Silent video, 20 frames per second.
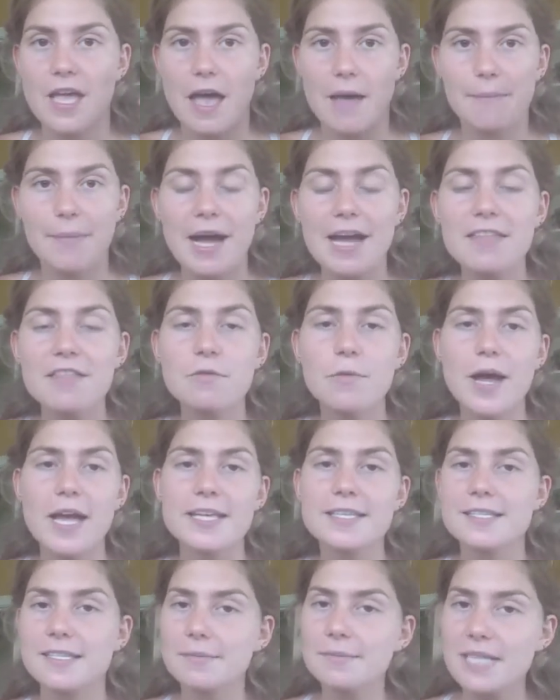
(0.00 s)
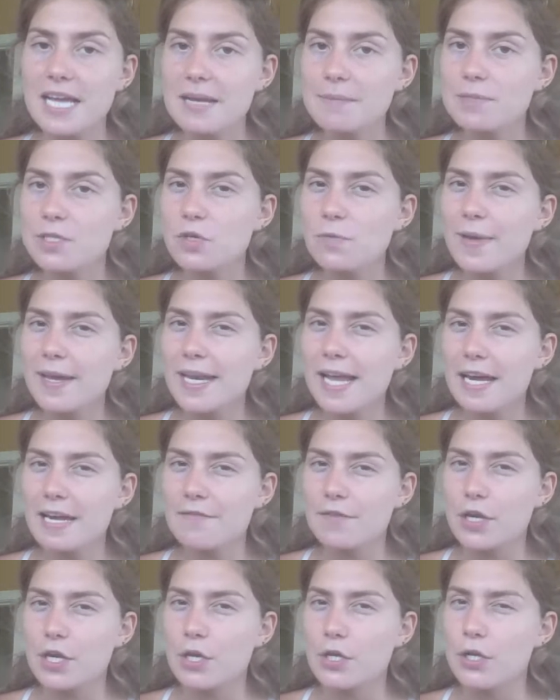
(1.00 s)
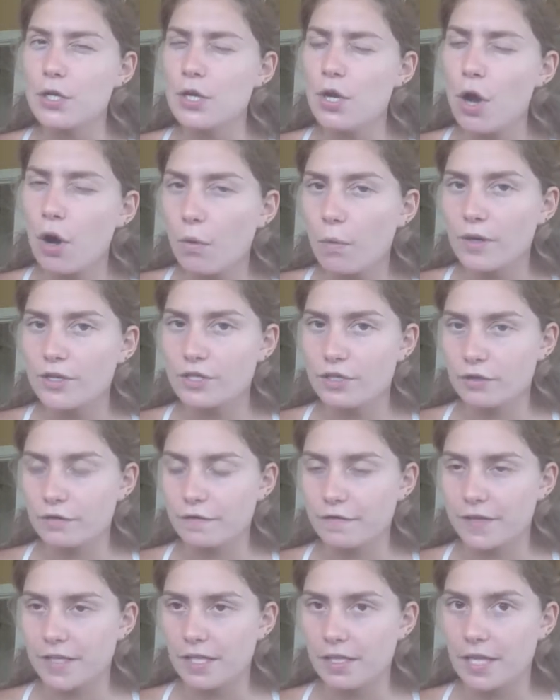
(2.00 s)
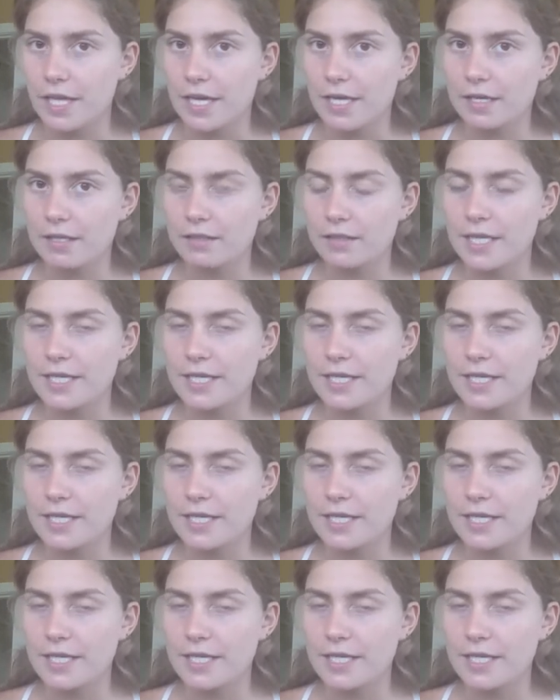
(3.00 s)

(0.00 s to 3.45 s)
And by the way, sometimes you may not even know what you're feeling.